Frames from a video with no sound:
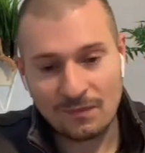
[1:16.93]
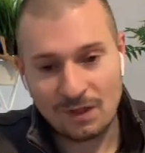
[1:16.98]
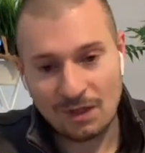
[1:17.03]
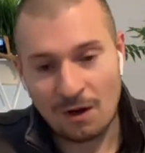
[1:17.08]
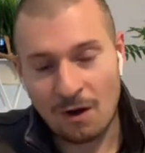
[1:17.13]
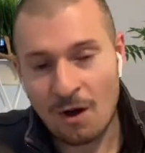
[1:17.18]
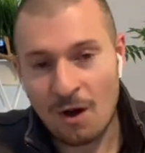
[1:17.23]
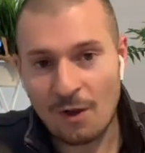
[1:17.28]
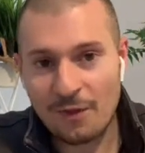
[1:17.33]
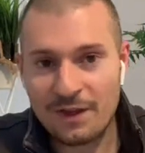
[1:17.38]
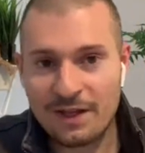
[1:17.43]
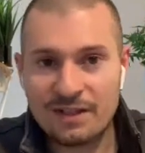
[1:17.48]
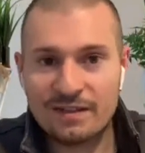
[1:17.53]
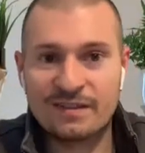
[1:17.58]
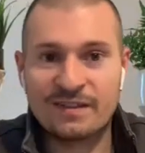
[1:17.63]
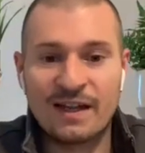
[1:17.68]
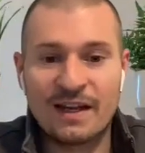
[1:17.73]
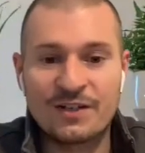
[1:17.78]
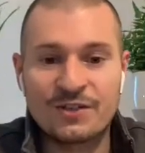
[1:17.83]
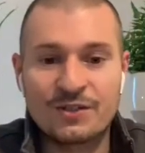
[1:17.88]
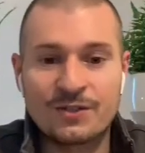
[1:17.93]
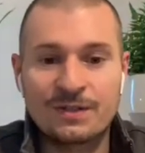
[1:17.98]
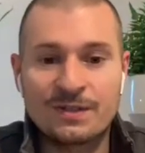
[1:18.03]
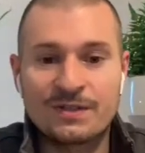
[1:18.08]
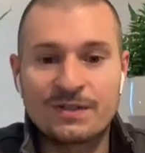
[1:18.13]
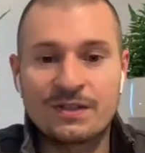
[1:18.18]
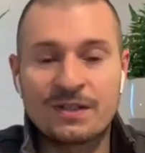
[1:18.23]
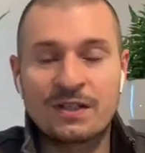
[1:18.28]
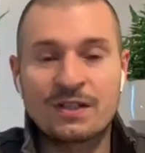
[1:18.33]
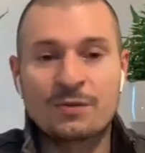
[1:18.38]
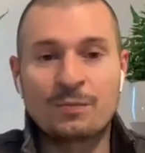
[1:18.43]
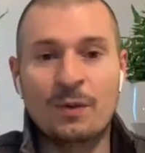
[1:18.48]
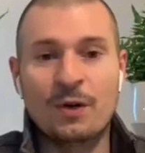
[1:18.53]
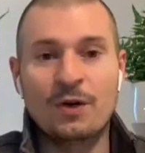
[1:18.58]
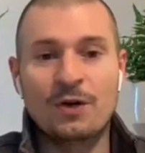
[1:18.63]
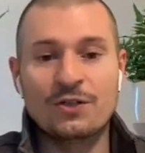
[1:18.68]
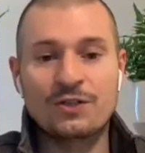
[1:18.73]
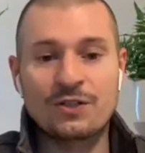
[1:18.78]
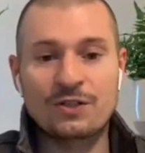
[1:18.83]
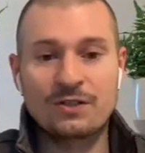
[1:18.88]
all the essentials:
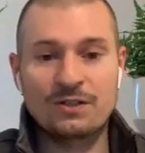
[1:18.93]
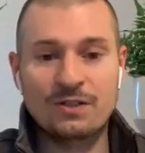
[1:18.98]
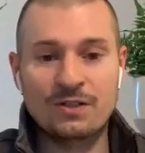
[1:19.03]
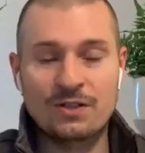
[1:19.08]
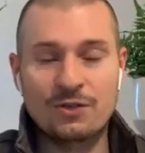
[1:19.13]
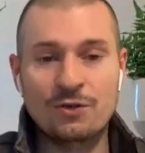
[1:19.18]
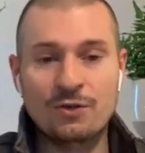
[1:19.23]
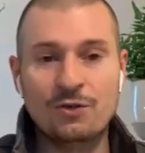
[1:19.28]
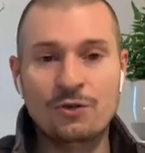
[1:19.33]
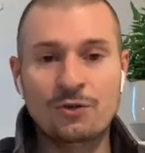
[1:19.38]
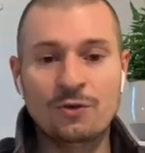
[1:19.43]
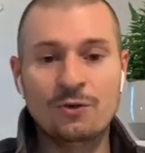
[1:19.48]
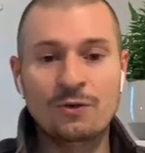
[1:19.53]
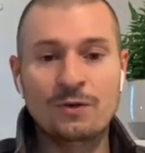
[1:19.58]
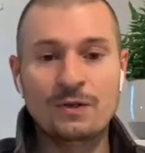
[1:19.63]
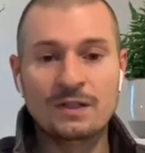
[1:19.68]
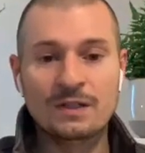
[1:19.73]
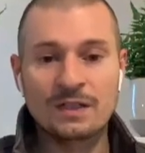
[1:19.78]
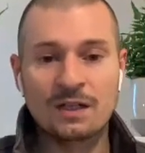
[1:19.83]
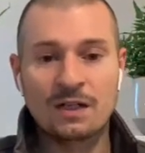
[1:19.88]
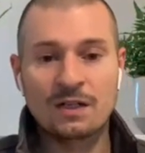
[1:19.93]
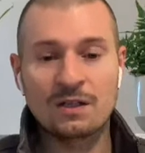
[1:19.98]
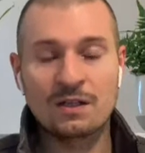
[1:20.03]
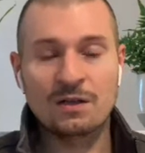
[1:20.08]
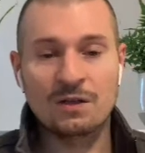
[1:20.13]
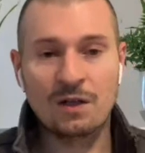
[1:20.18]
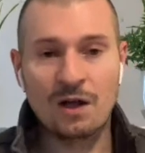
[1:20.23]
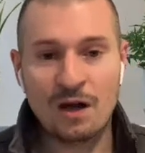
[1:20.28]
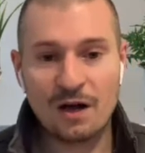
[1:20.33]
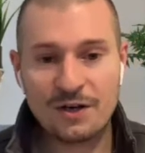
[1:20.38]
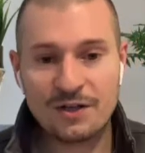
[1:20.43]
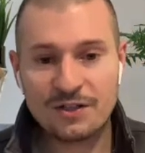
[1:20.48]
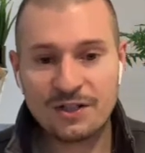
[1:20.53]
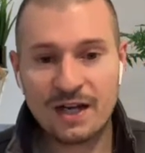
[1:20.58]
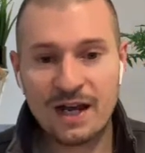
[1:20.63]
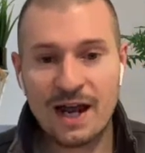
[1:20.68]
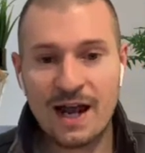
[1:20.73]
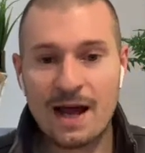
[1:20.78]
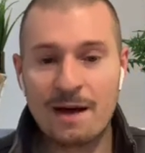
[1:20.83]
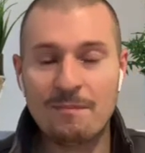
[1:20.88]
exposures to large
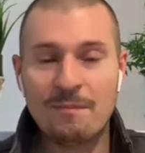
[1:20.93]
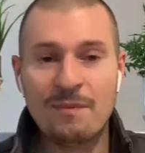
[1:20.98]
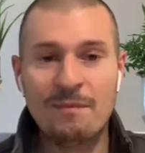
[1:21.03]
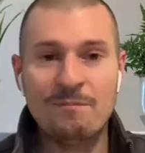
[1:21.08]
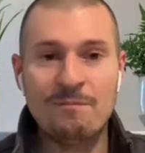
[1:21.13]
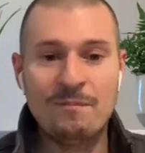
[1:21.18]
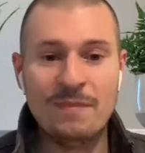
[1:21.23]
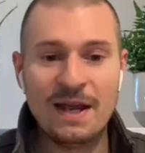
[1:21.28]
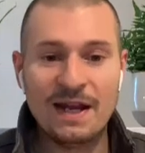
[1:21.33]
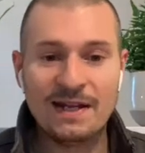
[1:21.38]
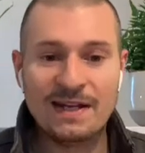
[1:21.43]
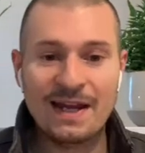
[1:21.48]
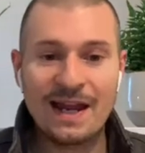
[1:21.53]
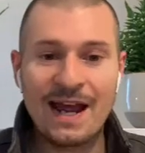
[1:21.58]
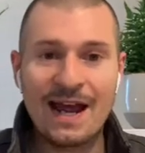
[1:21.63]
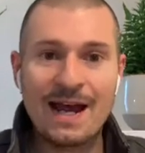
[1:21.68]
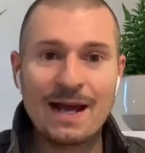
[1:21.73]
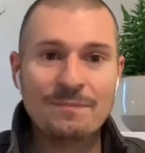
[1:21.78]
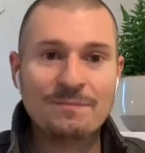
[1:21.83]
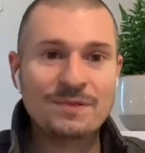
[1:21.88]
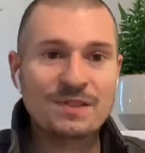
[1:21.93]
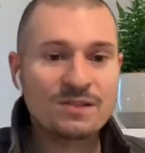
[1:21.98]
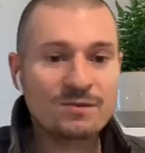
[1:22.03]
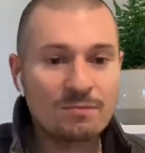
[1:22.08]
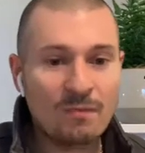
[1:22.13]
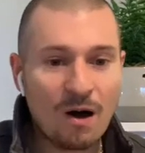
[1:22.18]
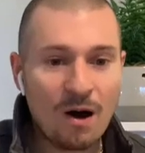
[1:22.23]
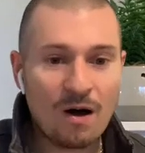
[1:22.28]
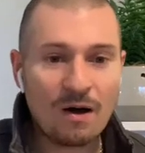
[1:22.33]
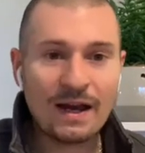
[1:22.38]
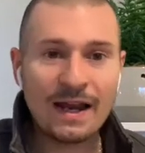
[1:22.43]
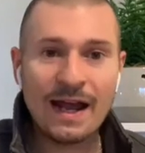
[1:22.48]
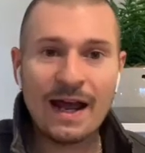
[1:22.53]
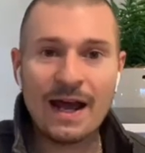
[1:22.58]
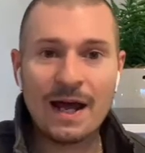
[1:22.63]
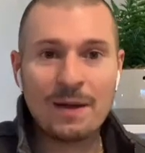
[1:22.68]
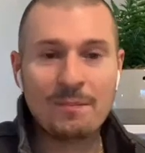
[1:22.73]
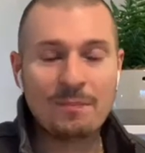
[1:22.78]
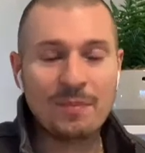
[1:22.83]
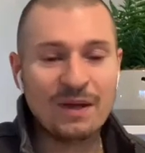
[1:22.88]
cap, mid cap, small
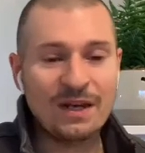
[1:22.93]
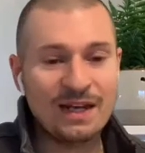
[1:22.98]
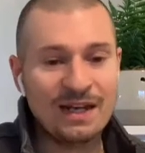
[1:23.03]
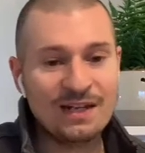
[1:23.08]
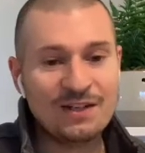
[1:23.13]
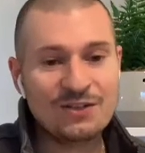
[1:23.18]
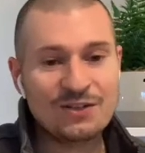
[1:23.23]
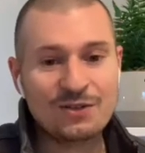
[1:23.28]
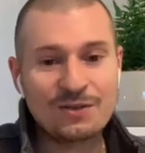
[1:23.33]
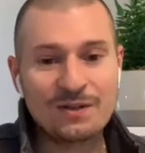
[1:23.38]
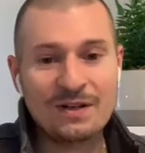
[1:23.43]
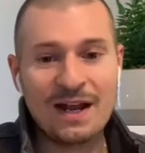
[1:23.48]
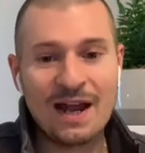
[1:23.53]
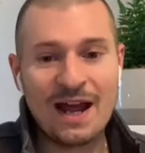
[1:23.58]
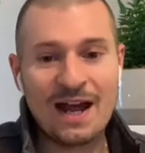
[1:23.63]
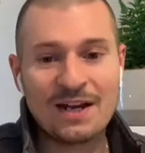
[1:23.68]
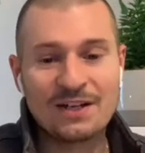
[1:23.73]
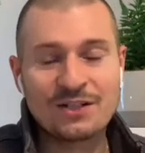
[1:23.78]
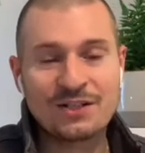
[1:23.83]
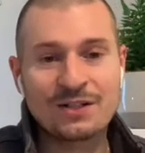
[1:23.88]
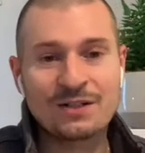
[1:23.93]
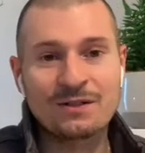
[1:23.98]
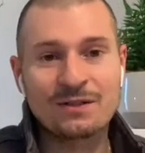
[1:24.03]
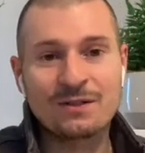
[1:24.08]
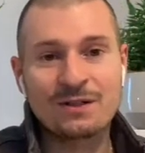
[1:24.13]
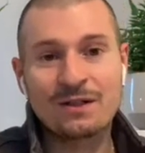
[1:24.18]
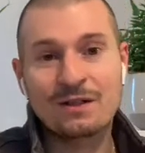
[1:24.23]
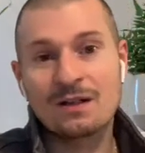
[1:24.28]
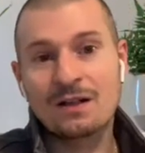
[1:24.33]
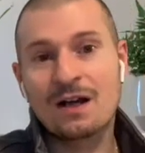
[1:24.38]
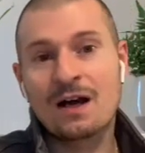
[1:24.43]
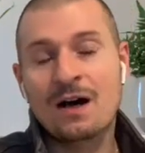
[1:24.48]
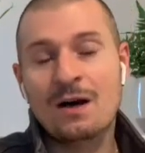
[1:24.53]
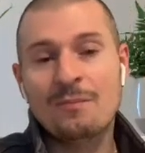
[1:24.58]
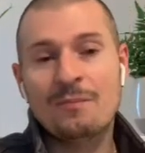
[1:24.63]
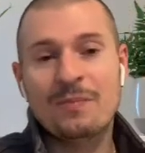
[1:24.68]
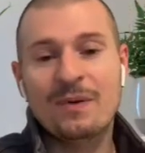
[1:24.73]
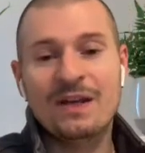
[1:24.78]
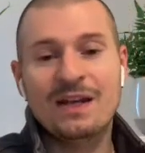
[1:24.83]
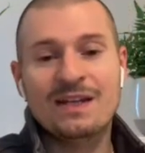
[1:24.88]
cap, international
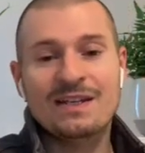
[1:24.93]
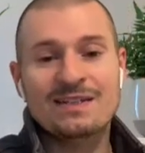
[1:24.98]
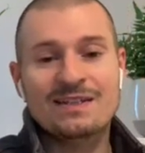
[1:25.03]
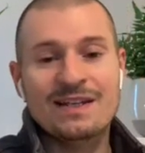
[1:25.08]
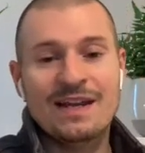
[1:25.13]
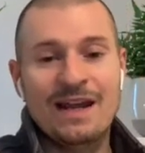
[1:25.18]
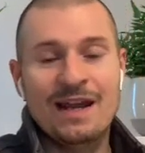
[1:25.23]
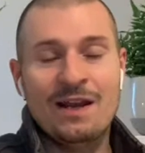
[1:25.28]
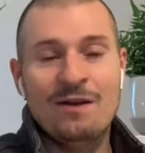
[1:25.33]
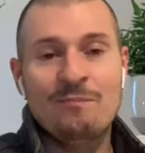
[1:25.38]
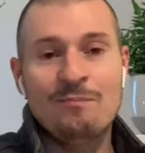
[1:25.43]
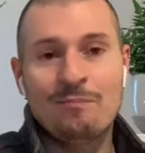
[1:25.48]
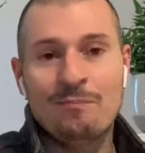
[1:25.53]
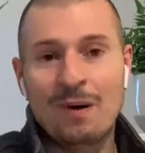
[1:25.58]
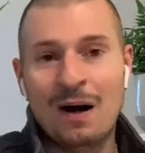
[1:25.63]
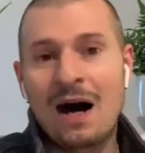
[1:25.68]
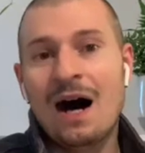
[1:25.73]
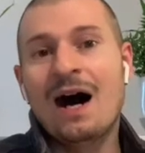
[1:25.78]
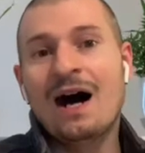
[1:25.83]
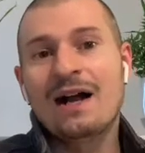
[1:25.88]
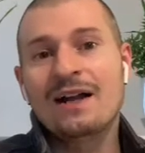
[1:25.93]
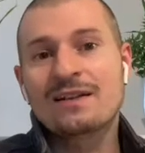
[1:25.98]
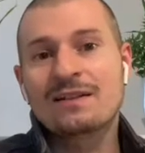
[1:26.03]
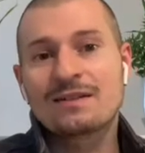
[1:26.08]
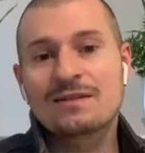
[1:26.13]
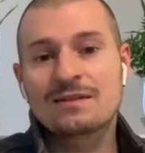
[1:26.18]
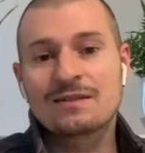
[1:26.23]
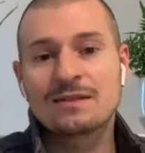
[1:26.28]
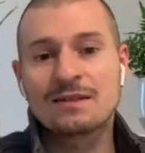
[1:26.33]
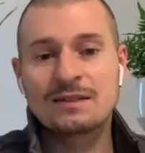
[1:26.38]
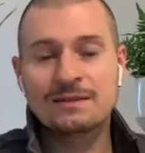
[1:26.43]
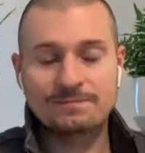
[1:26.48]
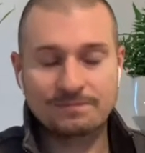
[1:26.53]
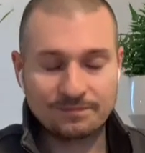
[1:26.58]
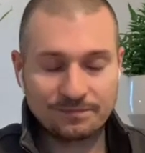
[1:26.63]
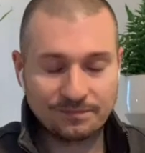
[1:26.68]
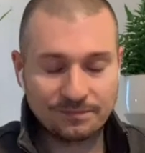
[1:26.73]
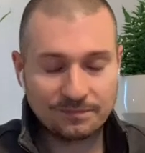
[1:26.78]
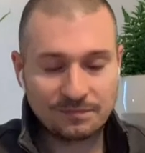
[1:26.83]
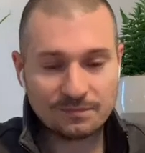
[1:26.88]
companies, and bonds.
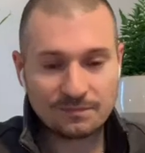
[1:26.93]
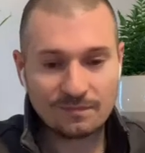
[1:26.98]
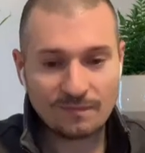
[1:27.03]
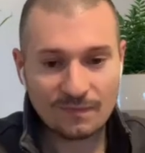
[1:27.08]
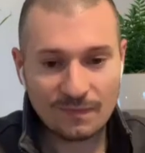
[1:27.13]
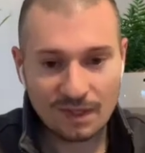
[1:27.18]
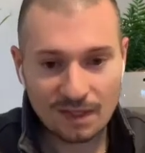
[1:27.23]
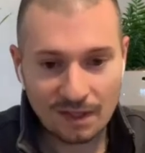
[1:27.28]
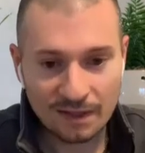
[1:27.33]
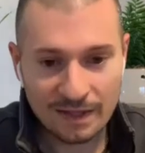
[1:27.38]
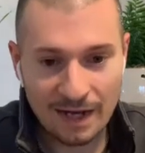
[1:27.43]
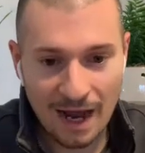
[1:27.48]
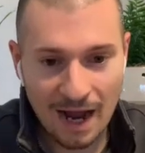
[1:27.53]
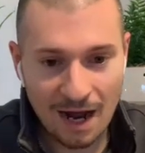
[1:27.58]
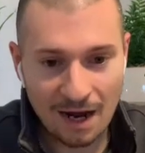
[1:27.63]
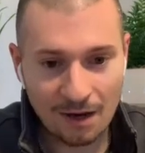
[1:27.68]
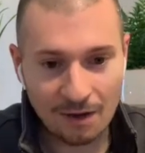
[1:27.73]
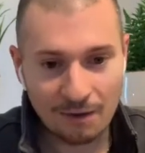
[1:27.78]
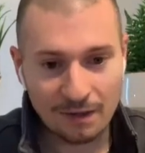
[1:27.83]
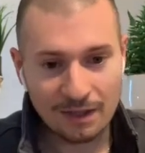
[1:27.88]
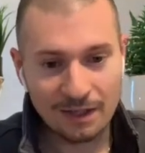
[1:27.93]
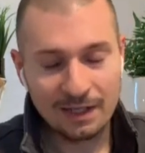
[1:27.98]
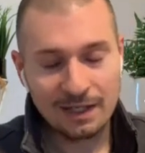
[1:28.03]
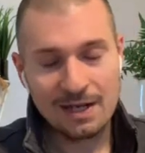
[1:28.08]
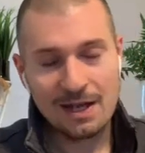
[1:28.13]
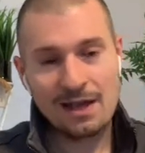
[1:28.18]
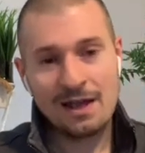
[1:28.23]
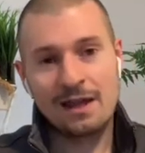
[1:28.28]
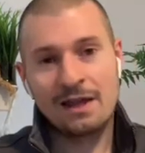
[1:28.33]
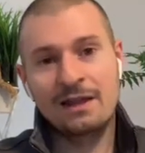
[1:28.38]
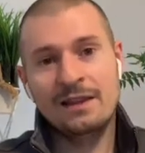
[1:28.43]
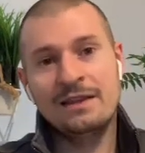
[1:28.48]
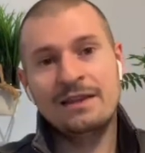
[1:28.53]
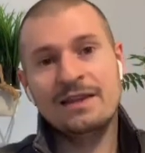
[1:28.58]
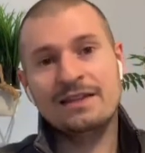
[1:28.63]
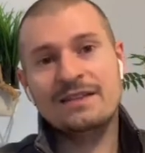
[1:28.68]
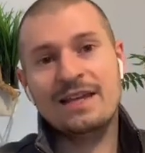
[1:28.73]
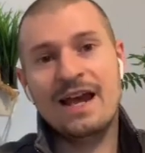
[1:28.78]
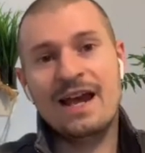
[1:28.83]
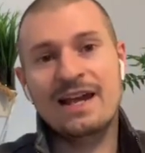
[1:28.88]
Now,
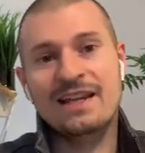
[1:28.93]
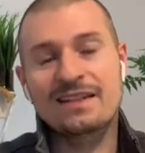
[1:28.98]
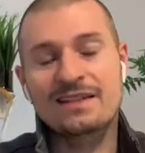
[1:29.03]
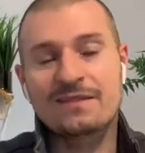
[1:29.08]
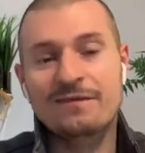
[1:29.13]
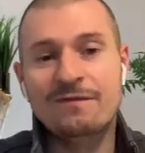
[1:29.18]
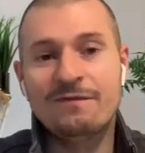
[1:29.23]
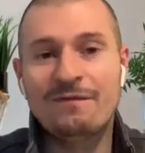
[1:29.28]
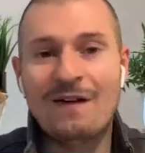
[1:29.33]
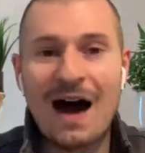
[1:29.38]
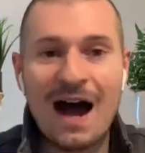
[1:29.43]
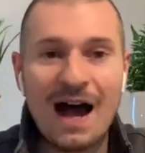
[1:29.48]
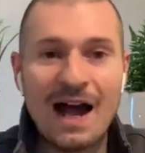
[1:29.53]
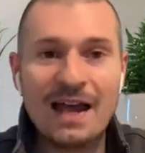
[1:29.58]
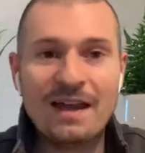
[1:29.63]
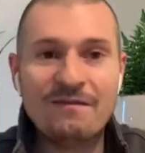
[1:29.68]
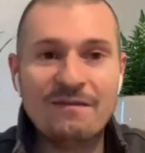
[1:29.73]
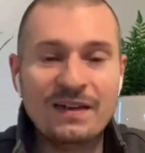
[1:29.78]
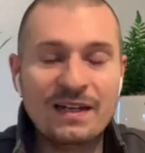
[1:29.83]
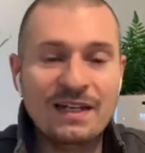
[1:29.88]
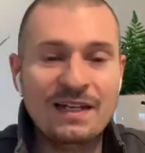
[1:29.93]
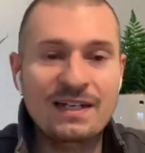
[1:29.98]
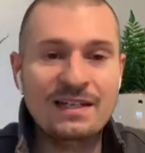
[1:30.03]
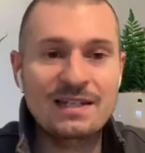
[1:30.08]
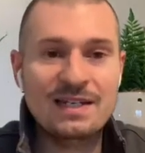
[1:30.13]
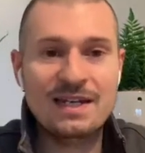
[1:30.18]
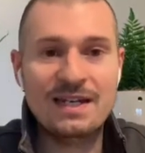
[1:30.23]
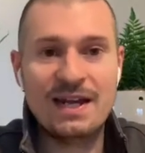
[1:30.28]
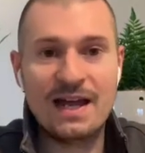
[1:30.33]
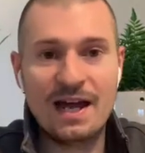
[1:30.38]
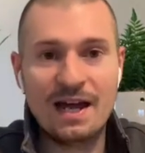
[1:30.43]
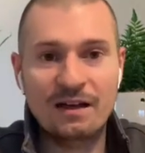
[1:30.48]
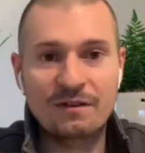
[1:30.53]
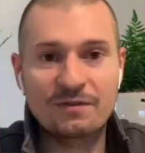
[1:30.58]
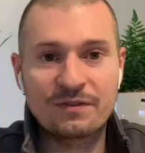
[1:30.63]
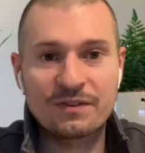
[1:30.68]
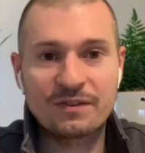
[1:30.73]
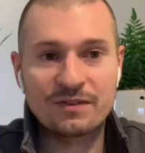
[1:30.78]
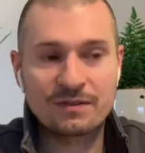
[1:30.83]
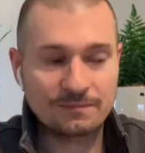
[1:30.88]
this has 5
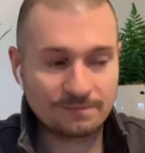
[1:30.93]
ETFs.